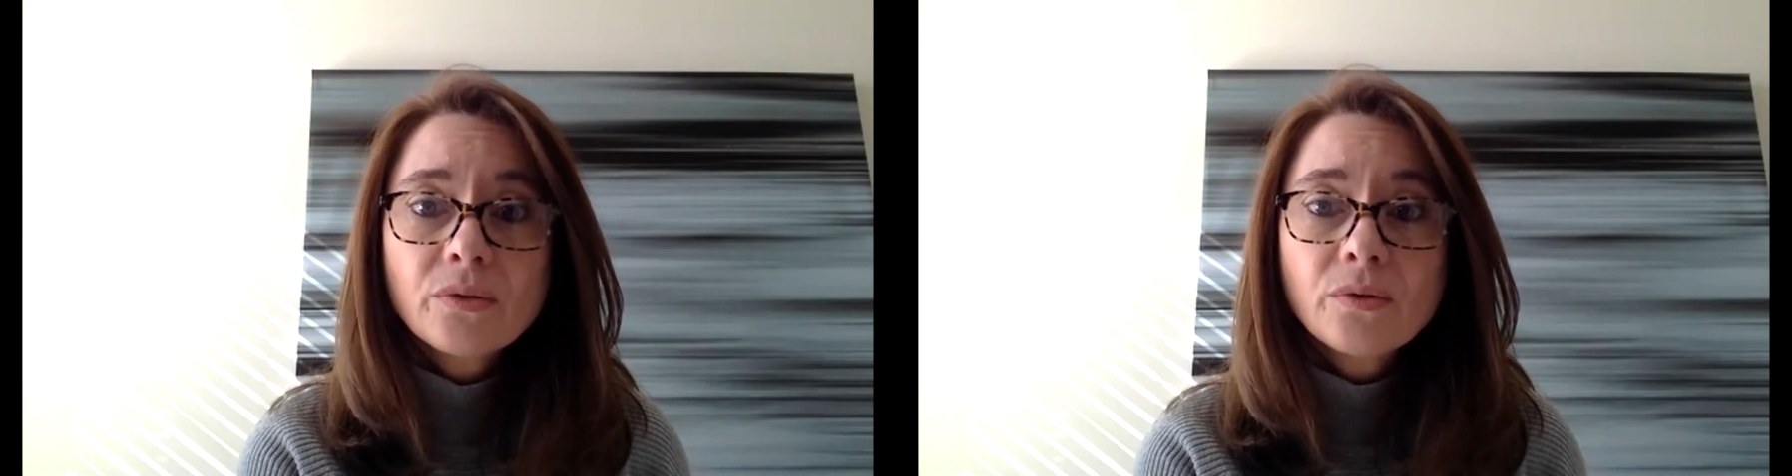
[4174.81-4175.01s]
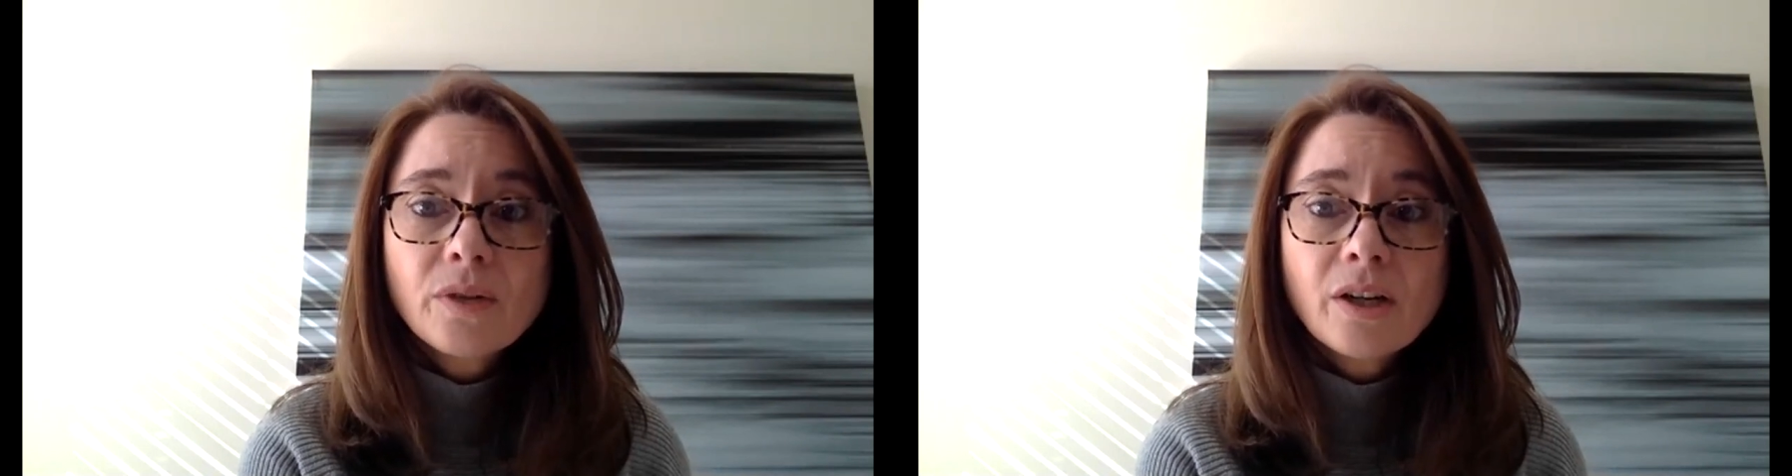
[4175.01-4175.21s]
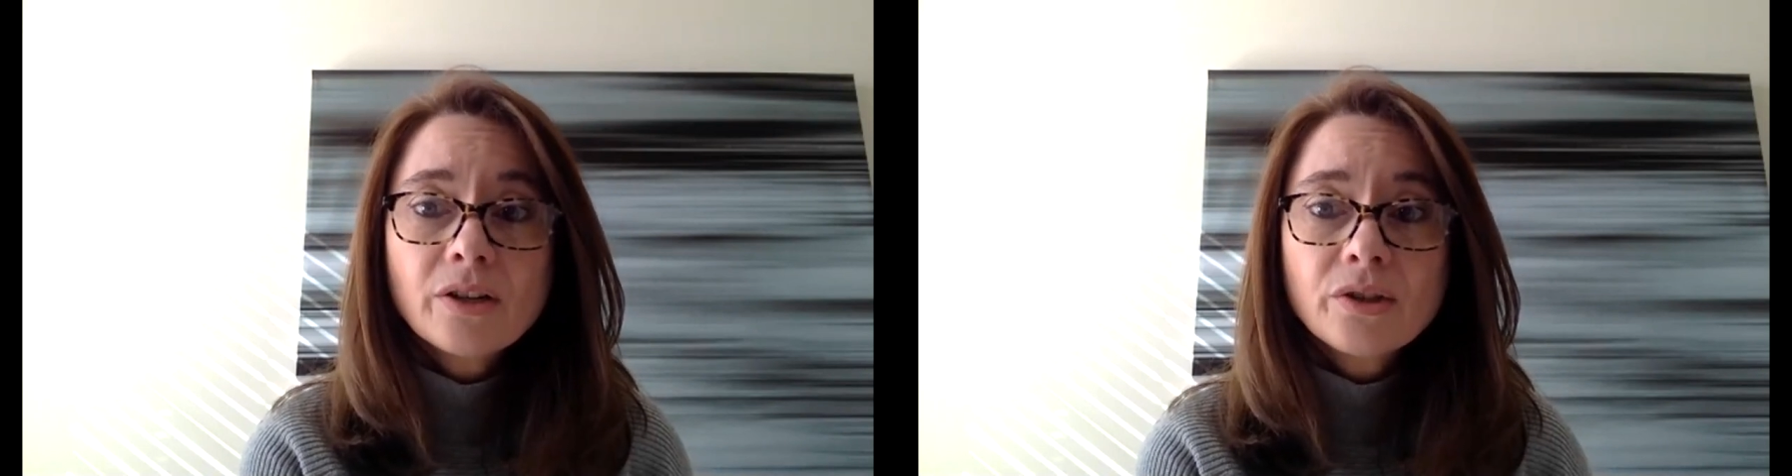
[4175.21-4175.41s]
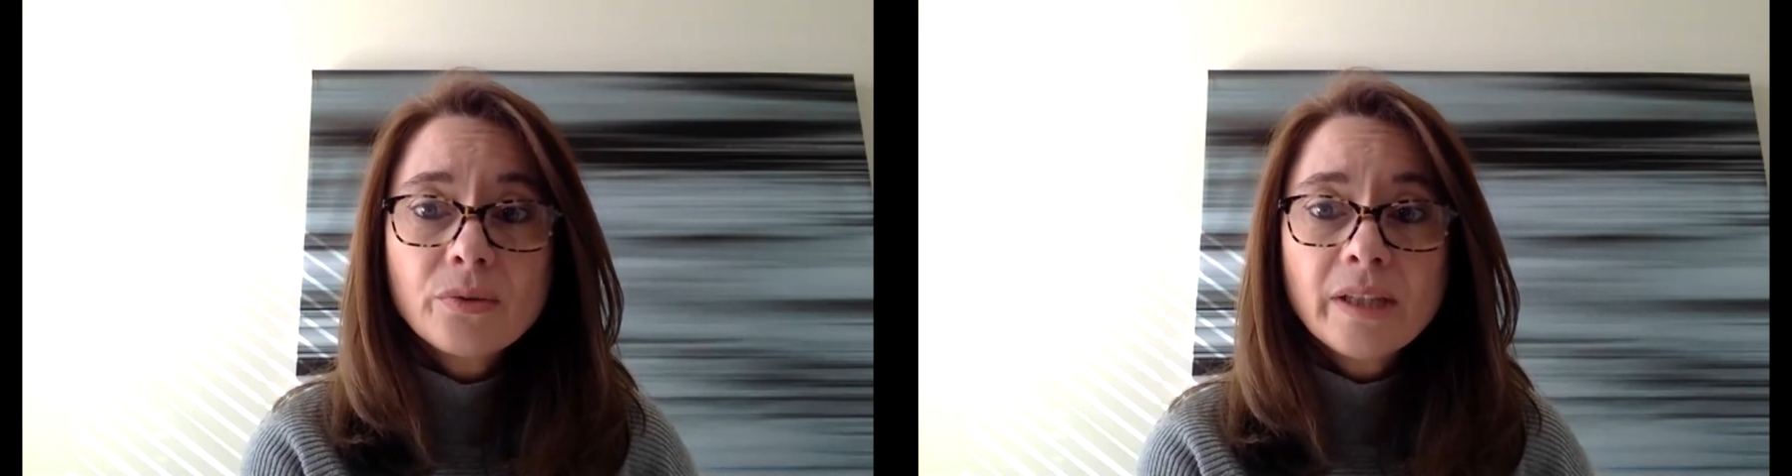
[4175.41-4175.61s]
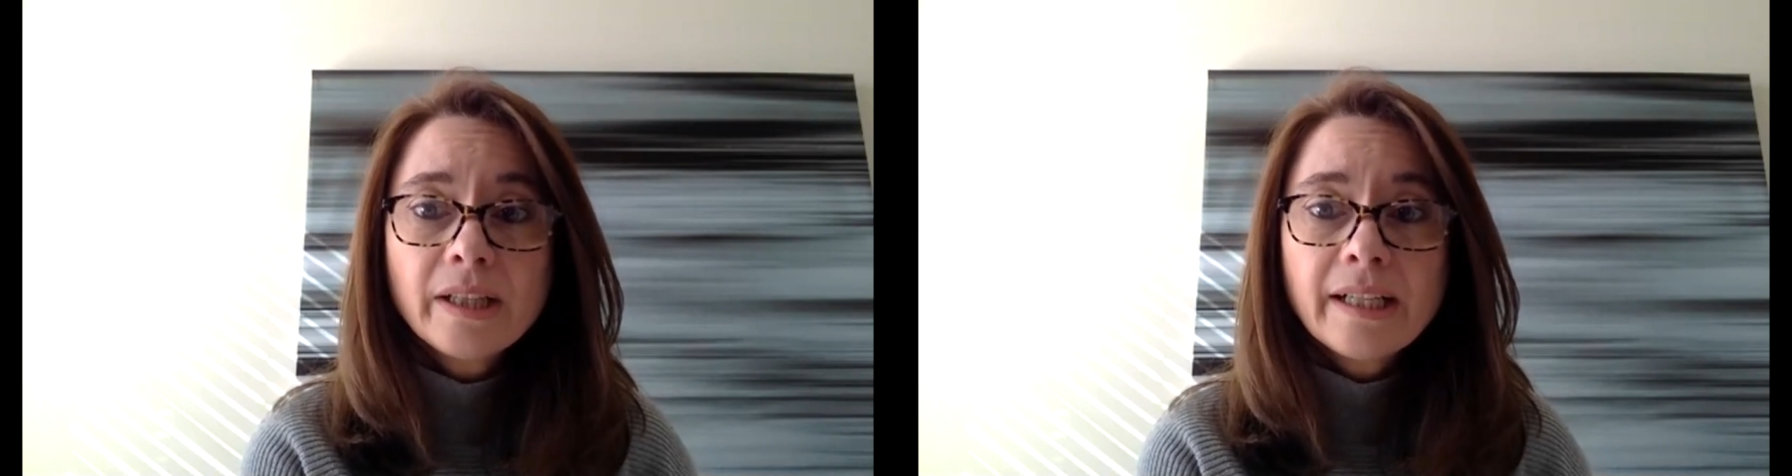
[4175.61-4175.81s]
who are
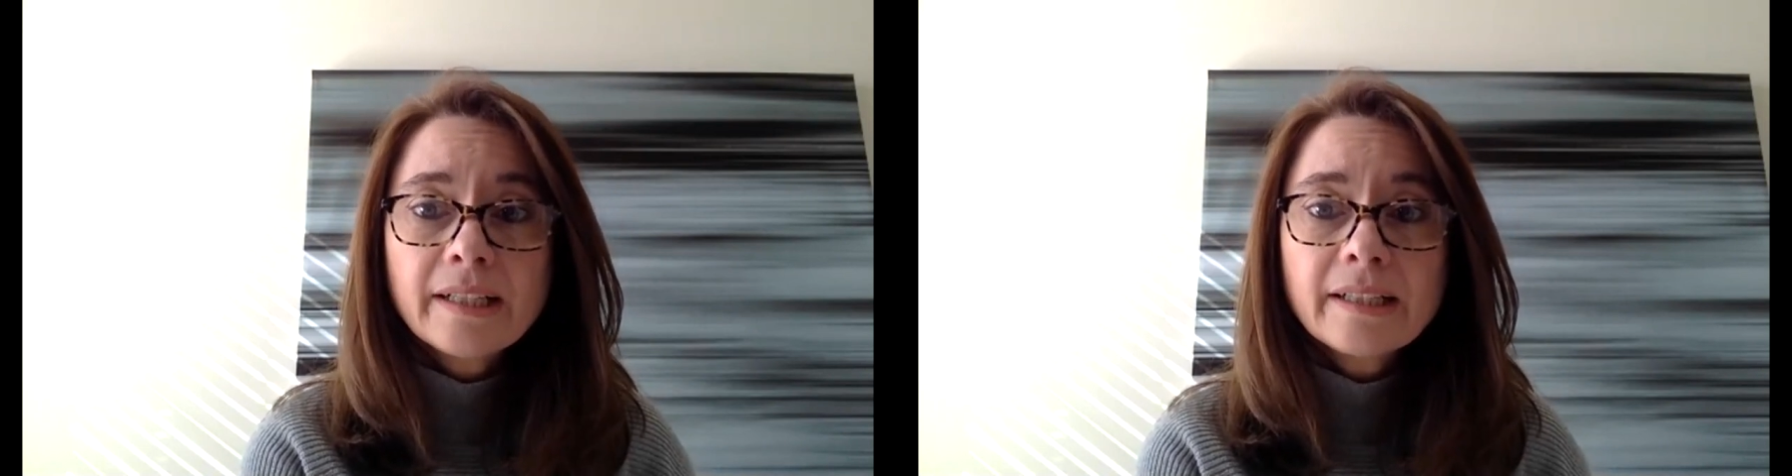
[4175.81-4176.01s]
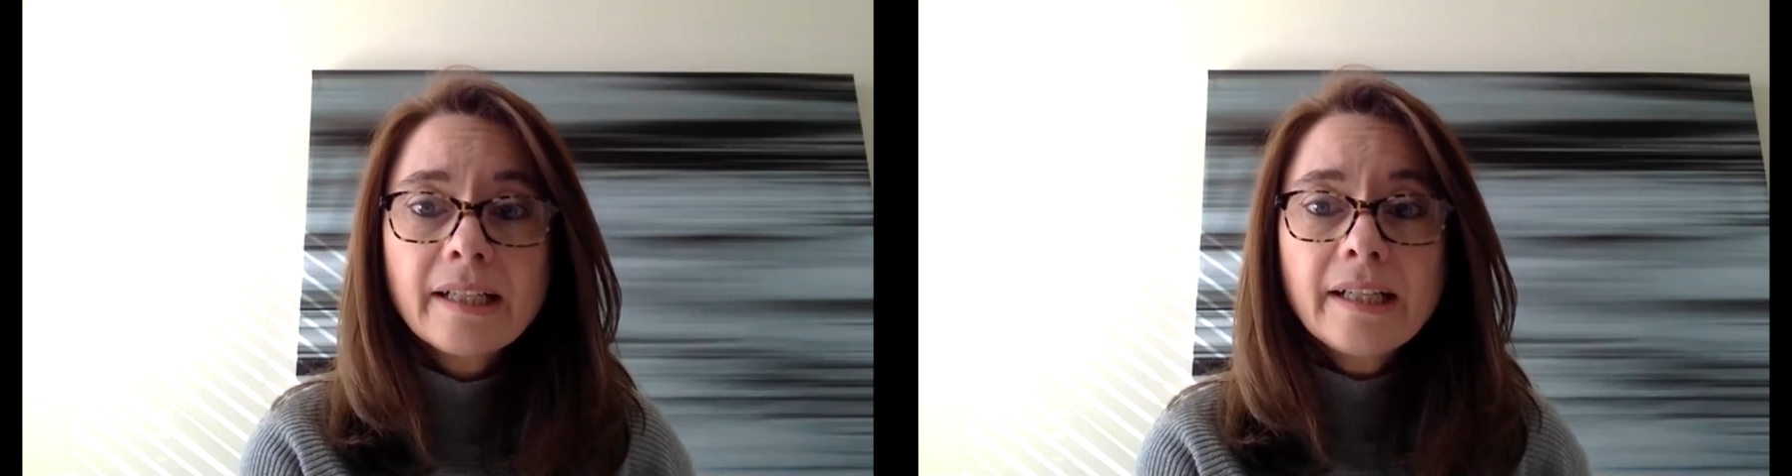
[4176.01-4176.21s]
doing that.